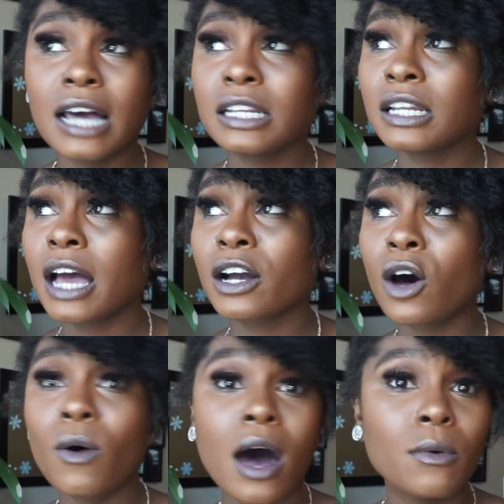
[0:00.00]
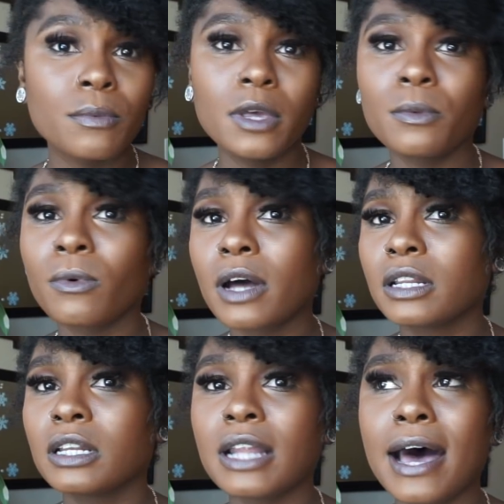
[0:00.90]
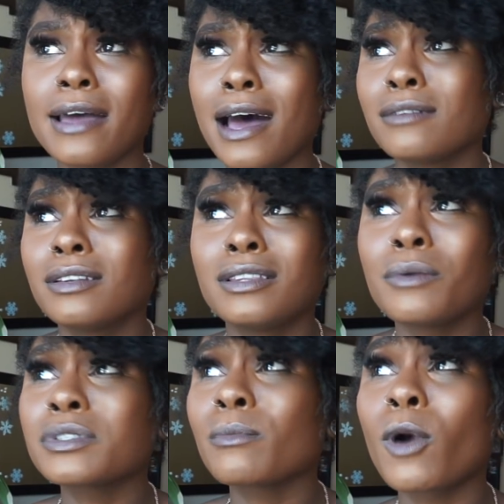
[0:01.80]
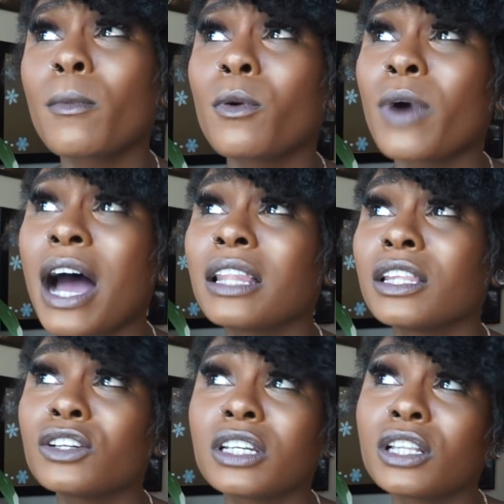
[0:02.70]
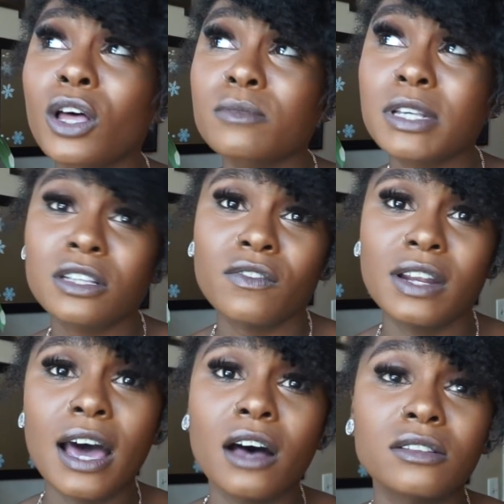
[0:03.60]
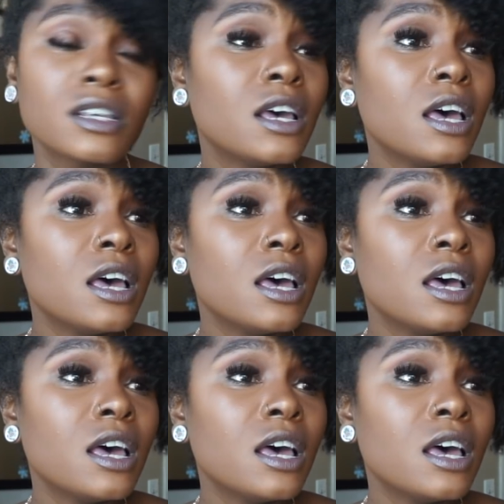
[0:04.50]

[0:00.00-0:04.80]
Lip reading: I did not go out with people. There was a moment where I literally closed myself in the house